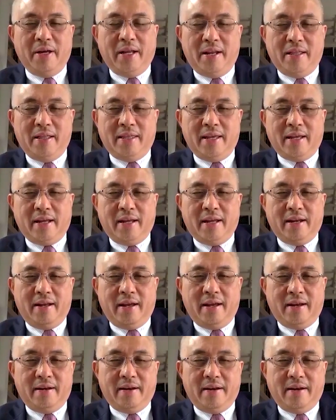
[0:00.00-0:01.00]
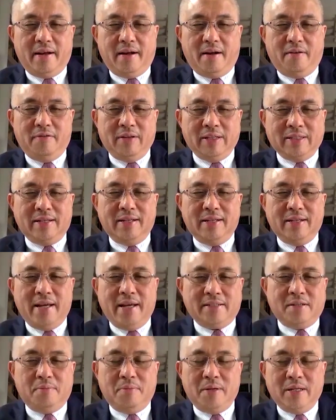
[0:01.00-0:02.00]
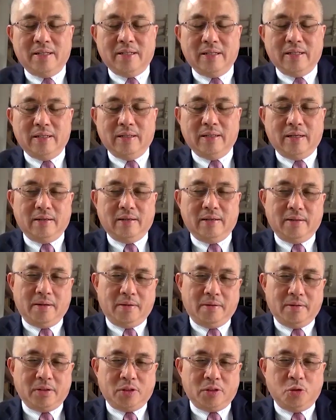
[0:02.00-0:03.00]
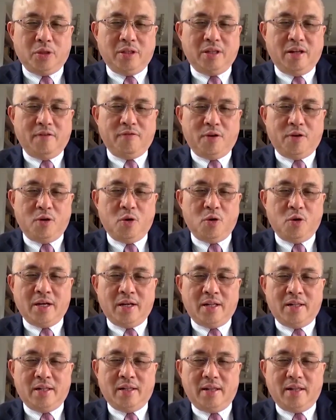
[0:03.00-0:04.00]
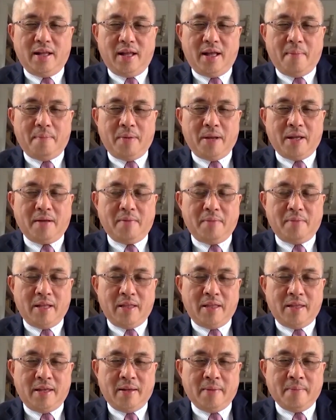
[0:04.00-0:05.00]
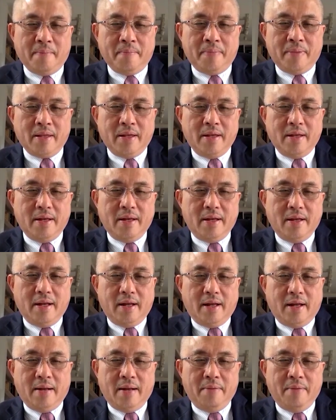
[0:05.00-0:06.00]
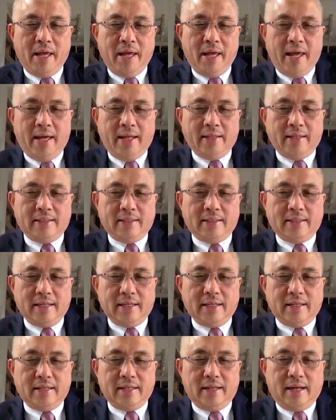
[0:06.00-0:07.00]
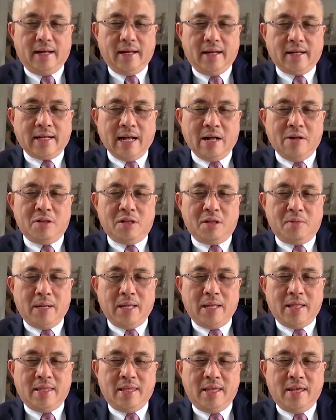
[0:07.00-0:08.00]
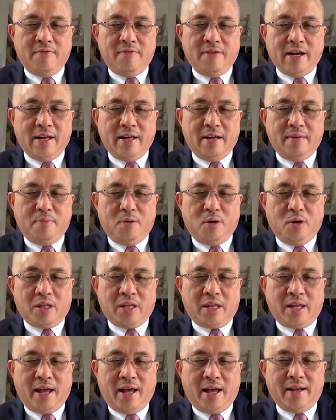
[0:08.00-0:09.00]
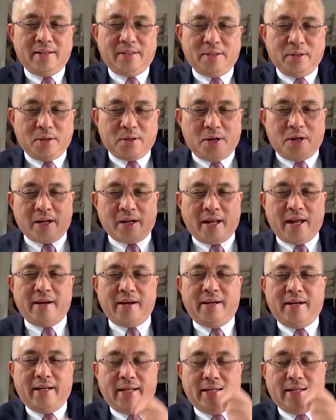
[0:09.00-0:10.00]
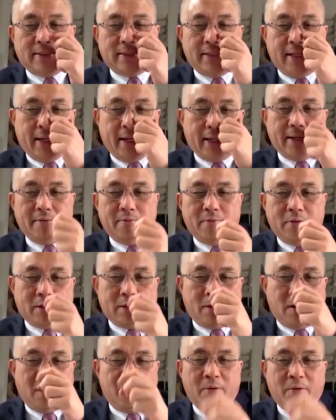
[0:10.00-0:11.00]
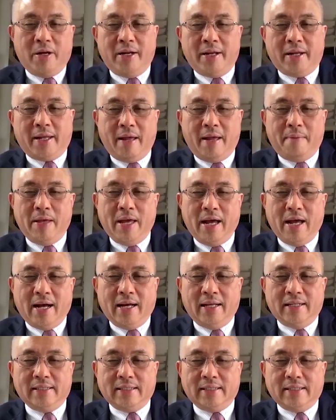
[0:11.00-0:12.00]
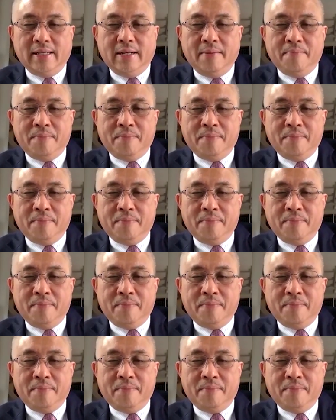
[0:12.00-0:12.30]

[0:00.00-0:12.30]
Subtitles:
or anything, and obviously has to be suited for local applicability. Number eight, accountability via both so-called carrot and stick. We talk about the KPIs.